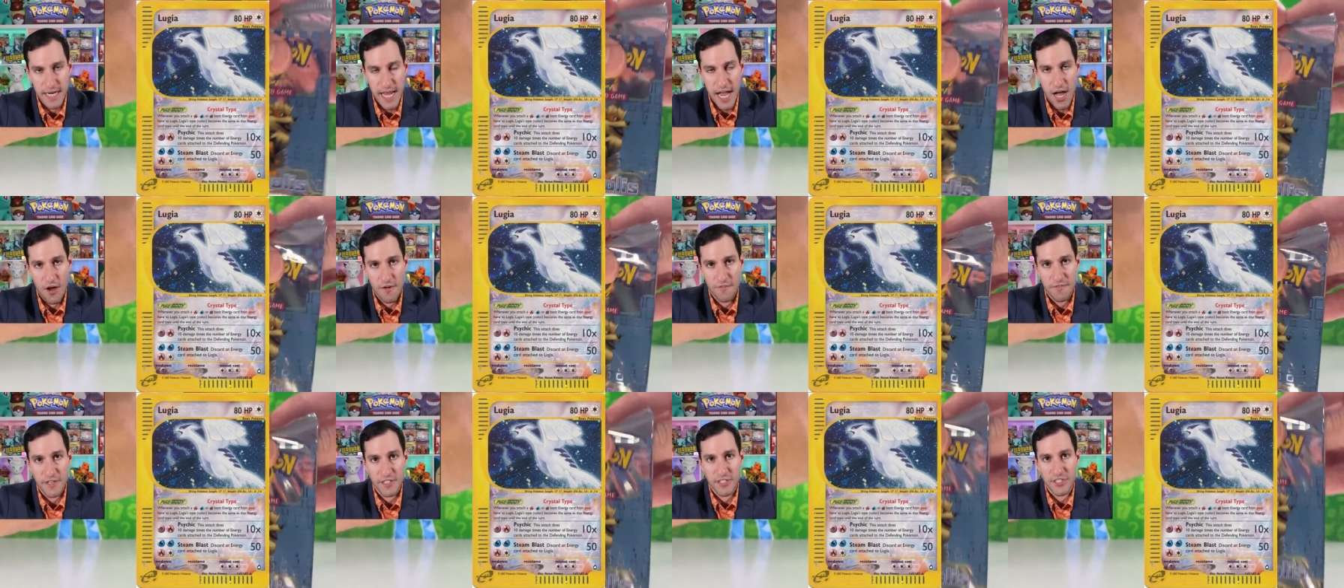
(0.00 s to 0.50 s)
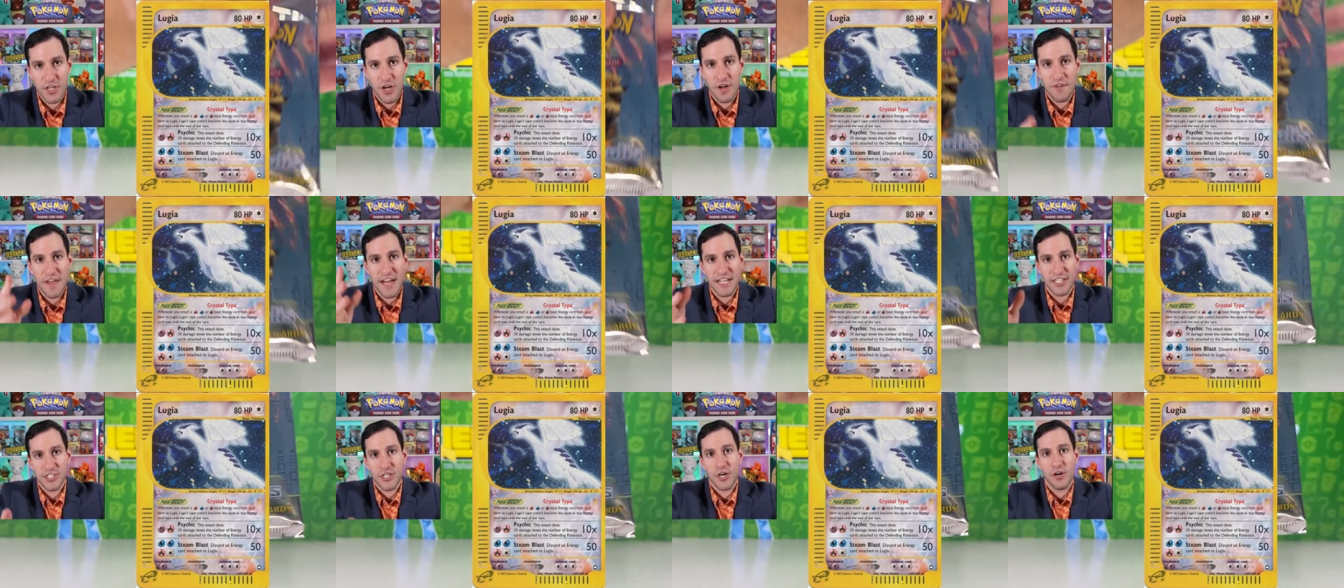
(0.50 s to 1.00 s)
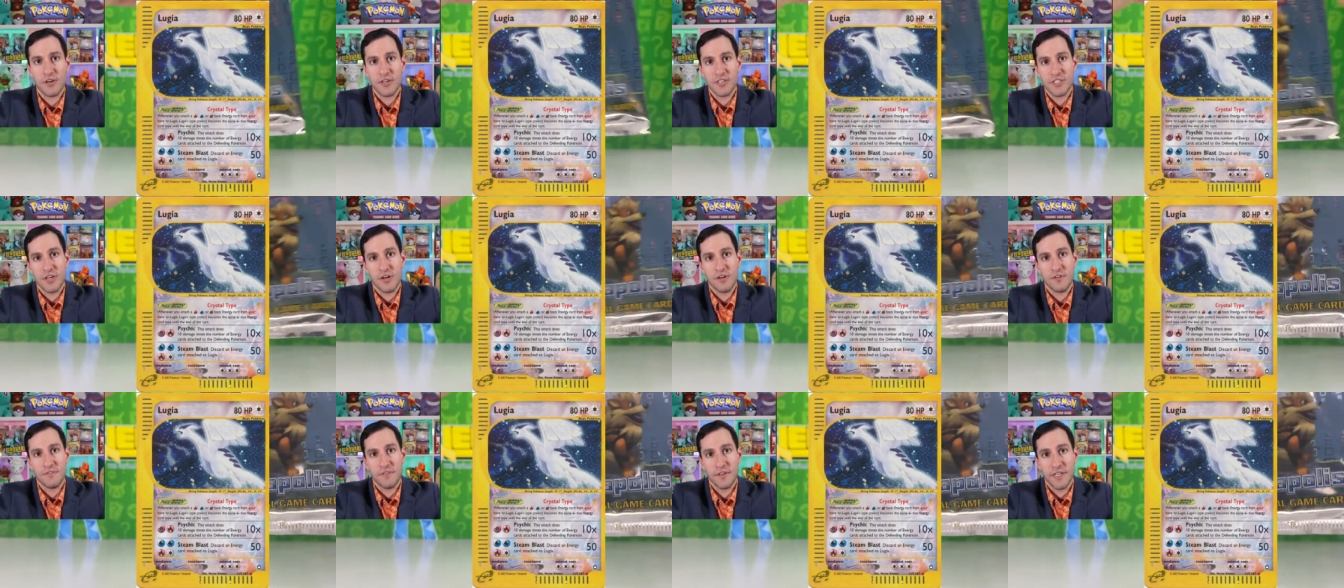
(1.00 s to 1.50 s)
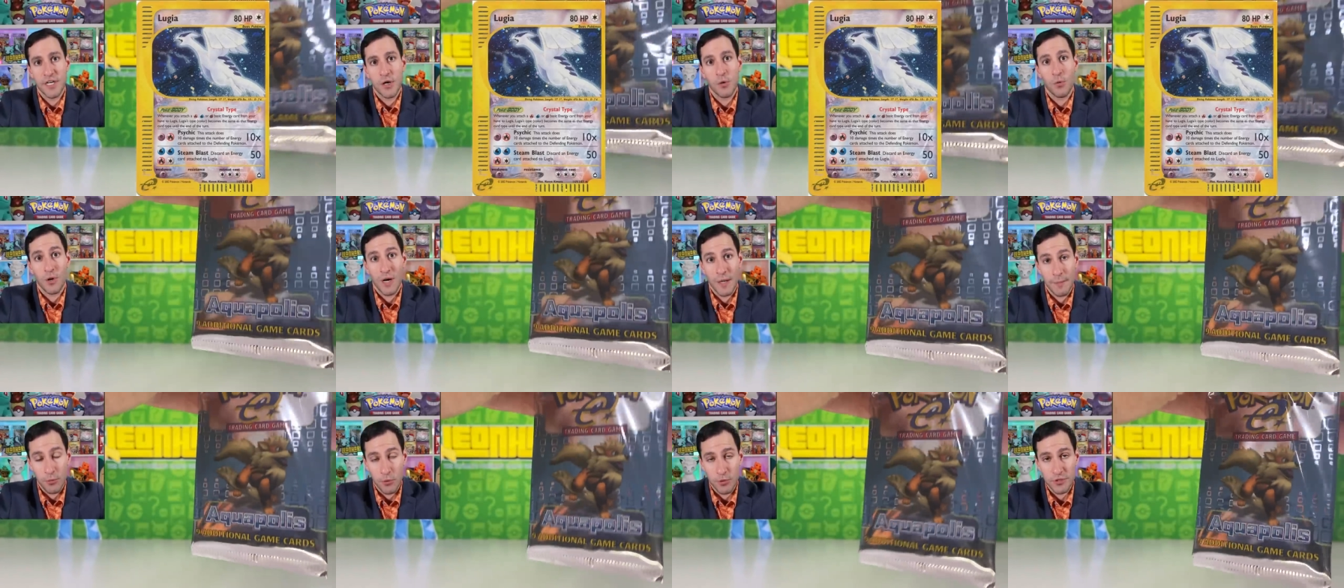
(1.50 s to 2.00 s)
Now, if you saw that Charizard video
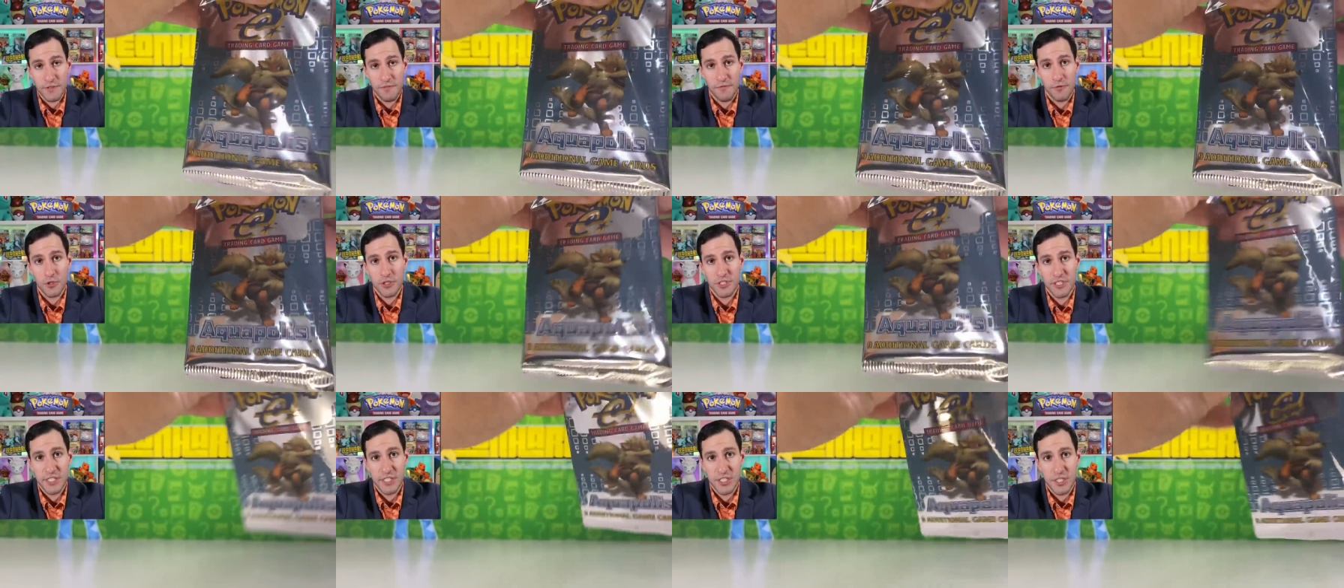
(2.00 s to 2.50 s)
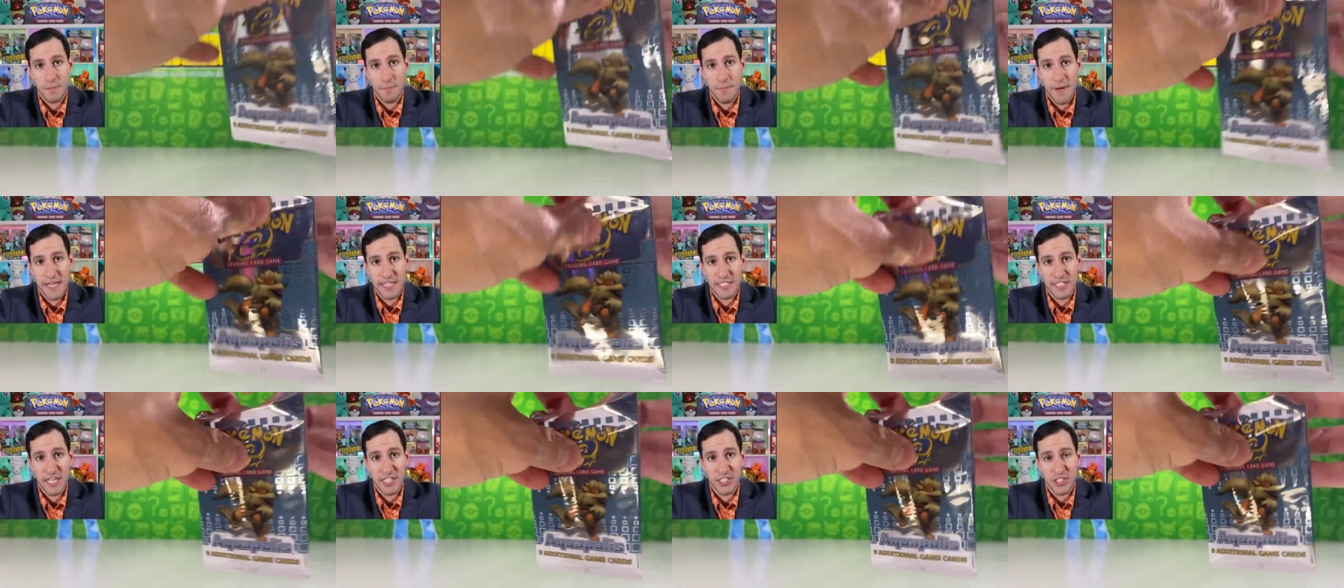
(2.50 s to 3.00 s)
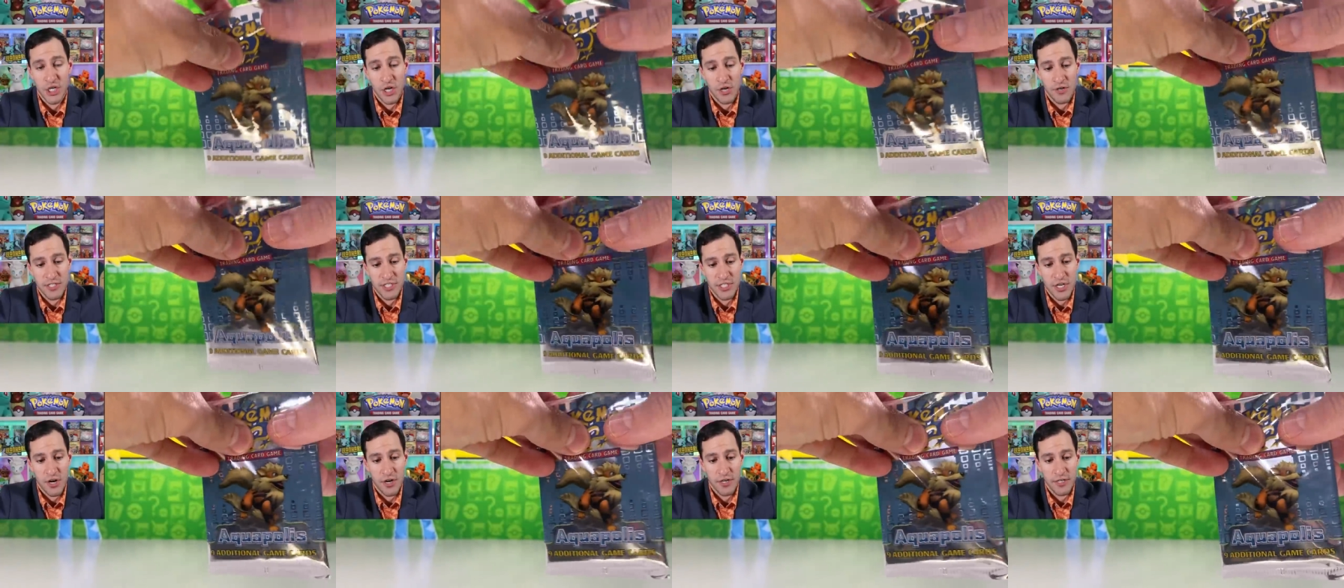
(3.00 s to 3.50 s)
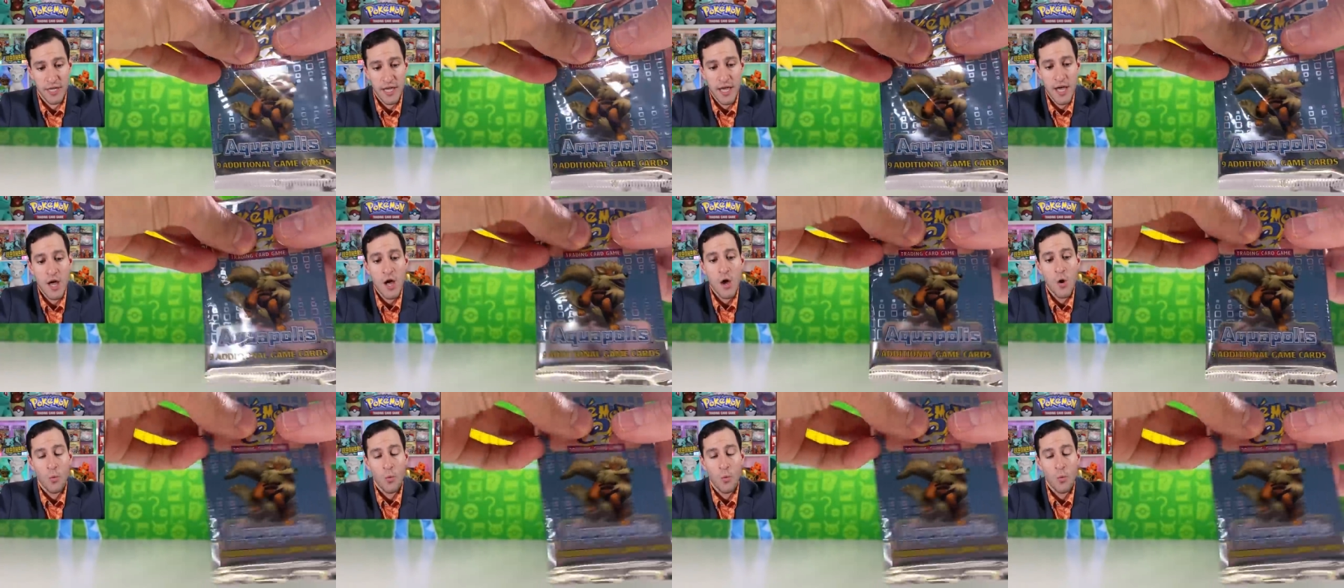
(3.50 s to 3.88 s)
where I pulled the first edition base at Charizard,